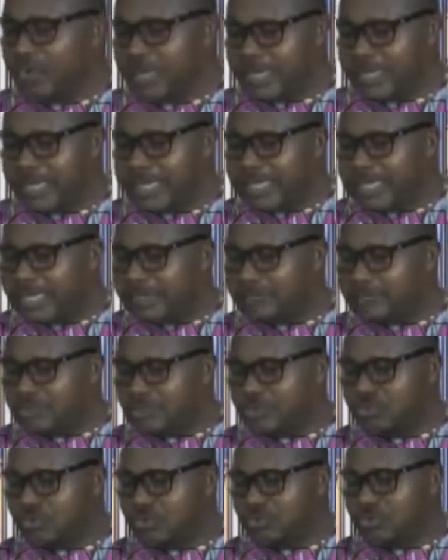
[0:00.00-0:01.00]
it
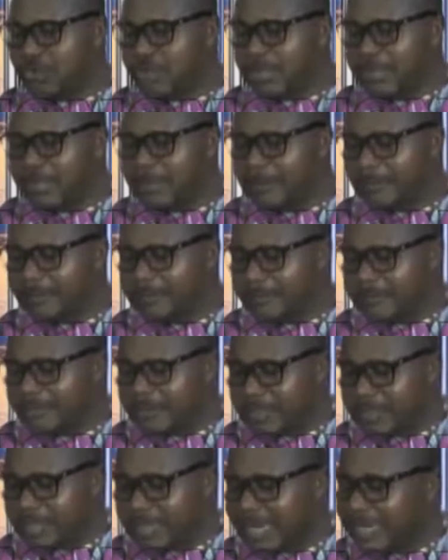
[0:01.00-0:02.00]
gives you
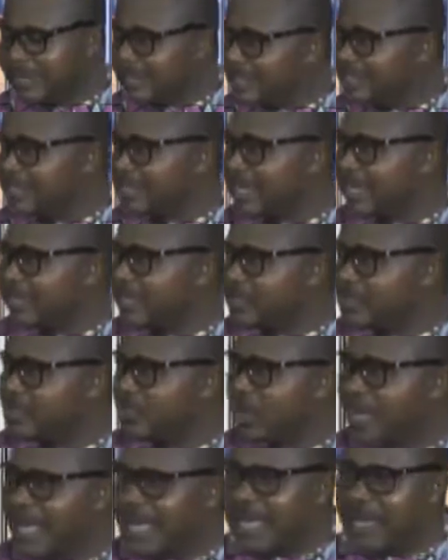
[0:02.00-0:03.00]
an insight into
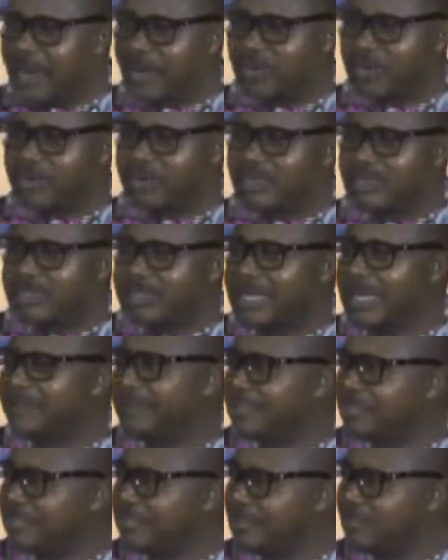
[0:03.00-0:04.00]
how
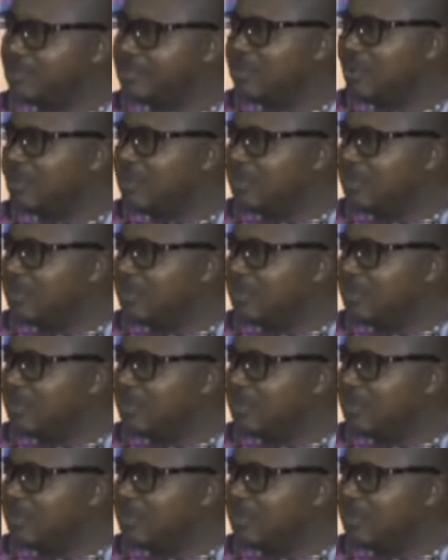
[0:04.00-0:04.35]
damaging the problem